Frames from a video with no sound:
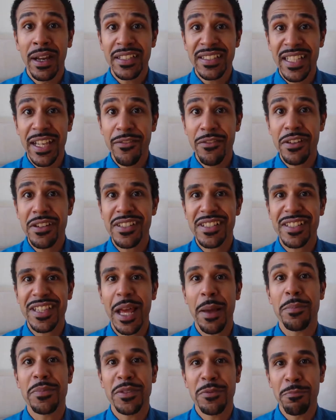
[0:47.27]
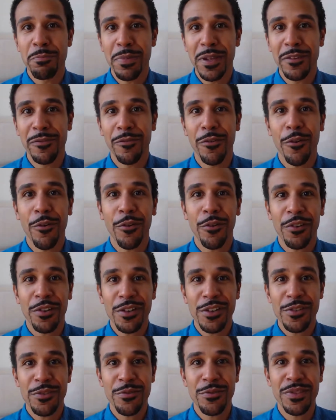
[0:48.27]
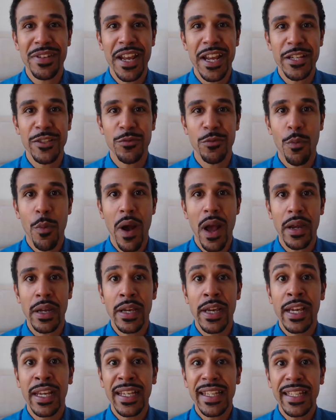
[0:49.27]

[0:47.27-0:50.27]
several steps before today's one.